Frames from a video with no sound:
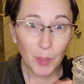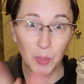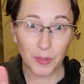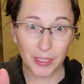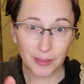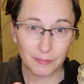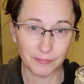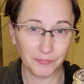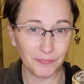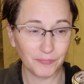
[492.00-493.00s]
Protein.
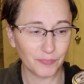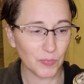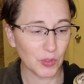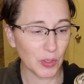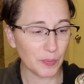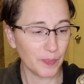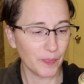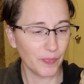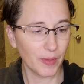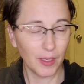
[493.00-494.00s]
So,
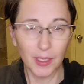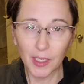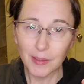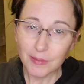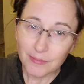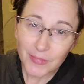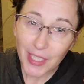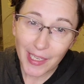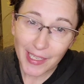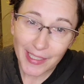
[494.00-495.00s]

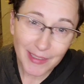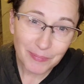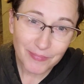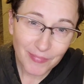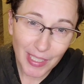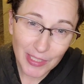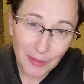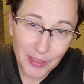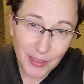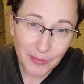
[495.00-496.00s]
yay. I
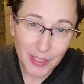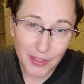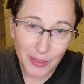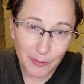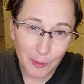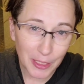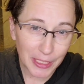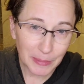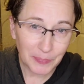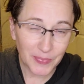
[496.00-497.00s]
love stuff that's good for
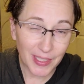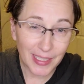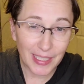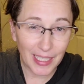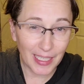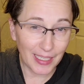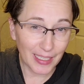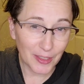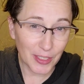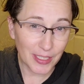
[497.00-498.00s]
you, and that it
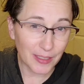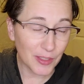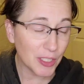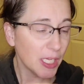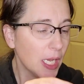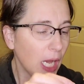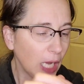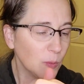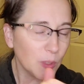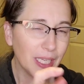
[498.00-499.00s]
actually tastes good.
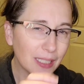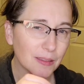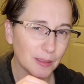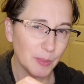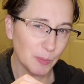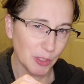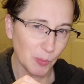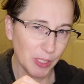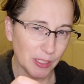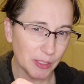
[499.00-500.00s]
I would add a little bit more
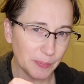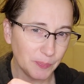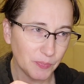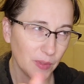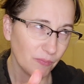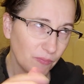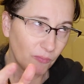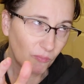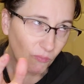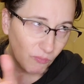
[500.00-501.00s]
sweetener,
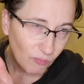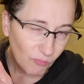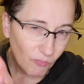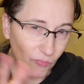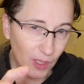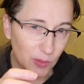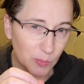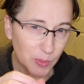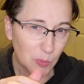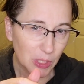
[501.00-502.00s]
a
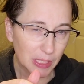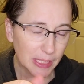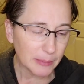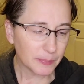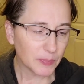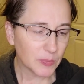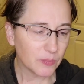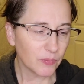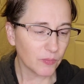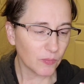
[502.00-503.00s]
little bit more honey,
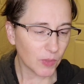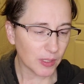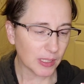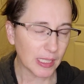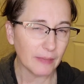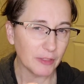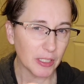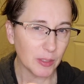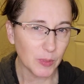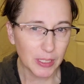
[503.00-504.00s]
because it's not
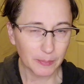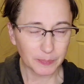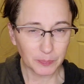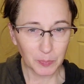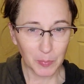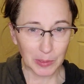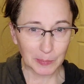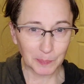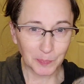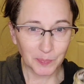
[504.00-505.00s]
very sweet,
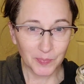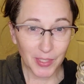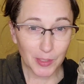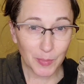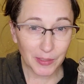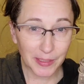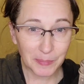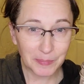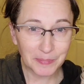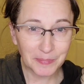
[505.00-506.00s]
but that's about it.